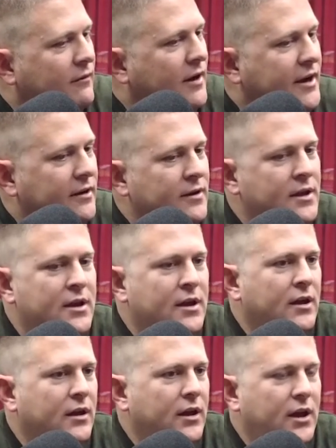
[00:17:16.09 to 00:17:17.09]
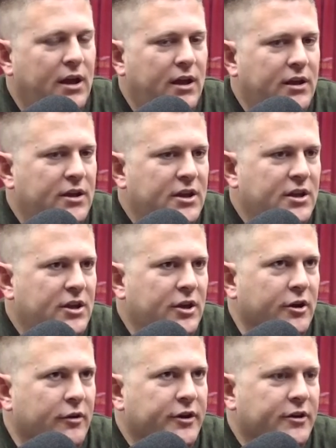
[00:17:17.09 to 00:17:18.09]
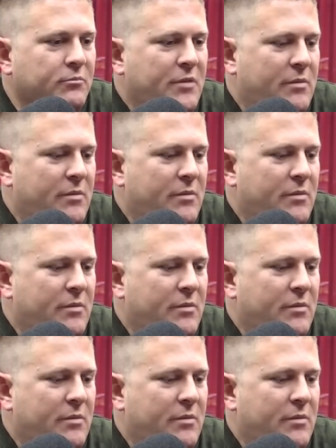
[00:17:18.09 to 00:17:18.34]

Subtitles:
Right? You know, you're